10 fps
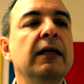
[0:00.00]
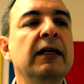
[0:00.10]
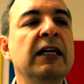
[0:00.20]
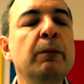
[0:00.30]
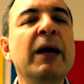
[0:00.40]

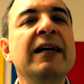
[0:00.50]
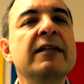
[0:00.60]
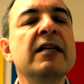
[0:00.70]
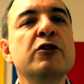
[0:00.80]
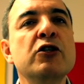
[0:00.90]
he paid
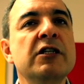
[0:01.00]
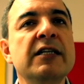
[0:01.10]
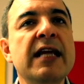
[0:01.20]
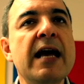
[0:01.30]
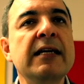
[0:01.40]
attention
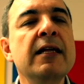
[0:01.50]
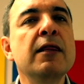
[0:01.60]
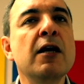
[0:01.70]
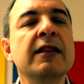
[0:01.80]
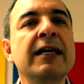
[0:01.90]
to debt. He
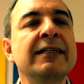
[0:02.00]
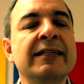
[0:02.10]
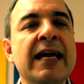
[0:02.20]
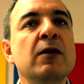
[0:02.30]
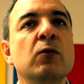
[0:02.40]
thought
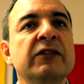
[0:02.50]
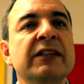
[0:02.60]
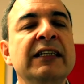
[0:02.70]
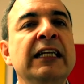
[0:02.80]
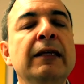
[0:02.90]
that debt was
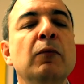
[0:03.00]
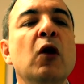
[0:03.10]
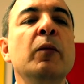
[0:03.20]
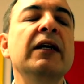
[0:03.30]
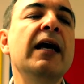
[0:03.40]
the key
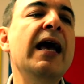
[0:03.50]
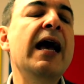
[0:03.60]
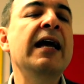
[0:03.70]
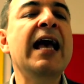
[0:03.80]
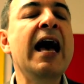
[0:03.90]
moment.
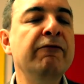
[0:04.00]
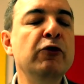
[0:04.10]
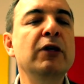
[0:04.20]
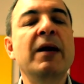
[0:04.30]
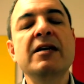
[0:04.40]
And
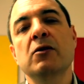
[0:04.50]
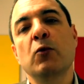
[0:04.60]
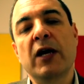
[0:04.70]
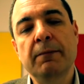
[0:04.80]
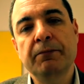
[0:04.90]
after he passed
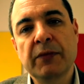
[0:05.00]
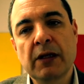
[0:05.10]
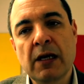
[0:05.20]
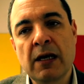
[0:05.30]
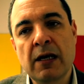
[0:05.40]
away,
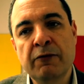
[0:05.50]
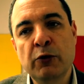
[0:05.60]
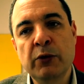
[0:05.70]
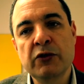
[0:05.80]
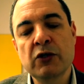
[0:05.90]
a
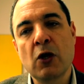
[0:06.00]
few years